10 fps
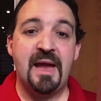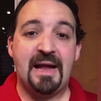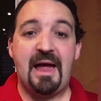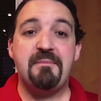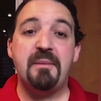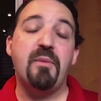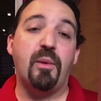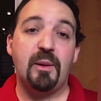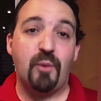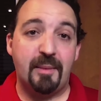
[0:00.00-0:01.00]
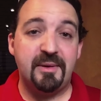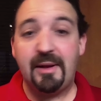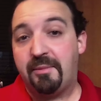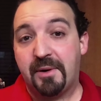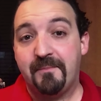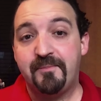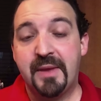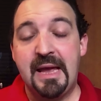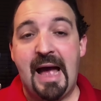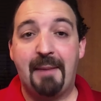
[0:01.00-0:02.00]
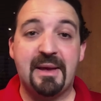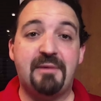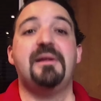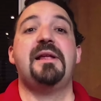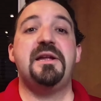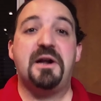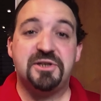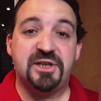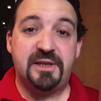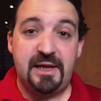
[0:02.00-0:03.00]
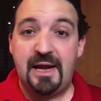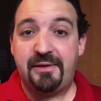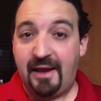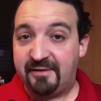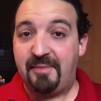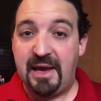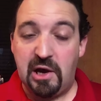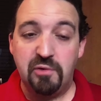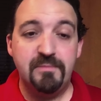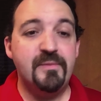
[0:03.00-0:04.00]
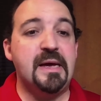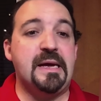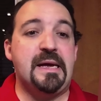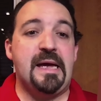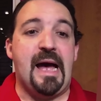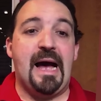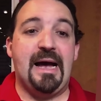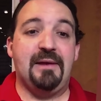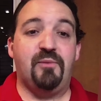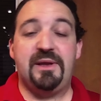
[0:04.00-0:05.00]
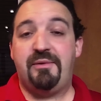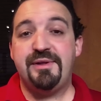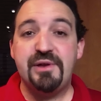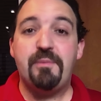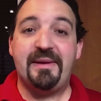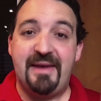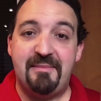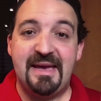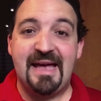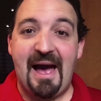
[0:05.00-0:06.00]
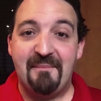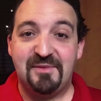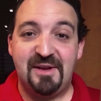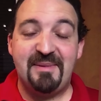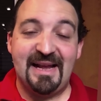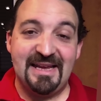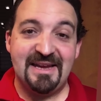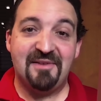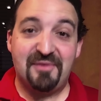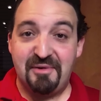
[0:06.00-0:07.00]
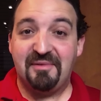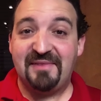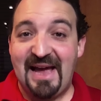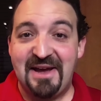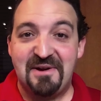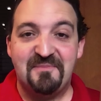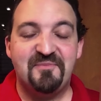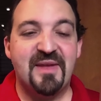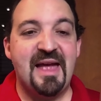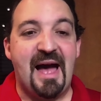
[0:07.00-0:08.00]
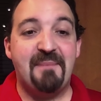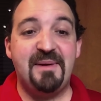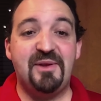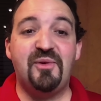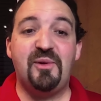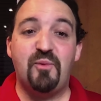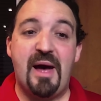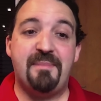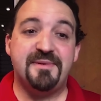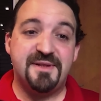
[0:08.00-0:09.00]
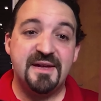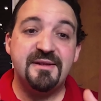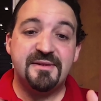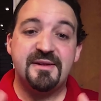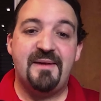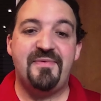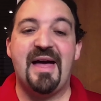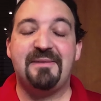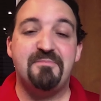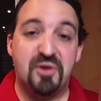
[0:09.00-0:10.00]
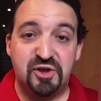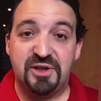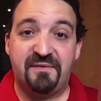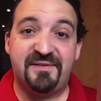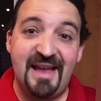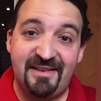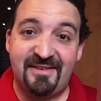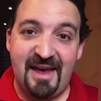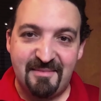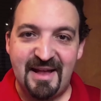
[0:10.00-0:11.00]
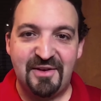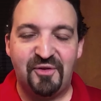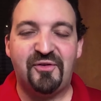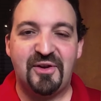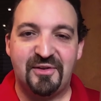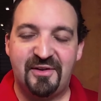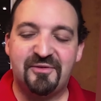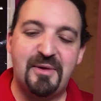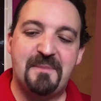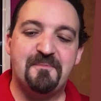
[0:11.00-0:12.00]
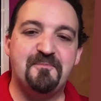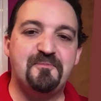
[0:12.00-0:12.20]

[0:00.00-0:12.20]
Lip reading: and I'm a mobile web developer. I'm currently in Argentina, that's my home, and when there is no pandemic, I'm typically a frequent flyer. I've been doing web since that version of Netscape that you see on the screen.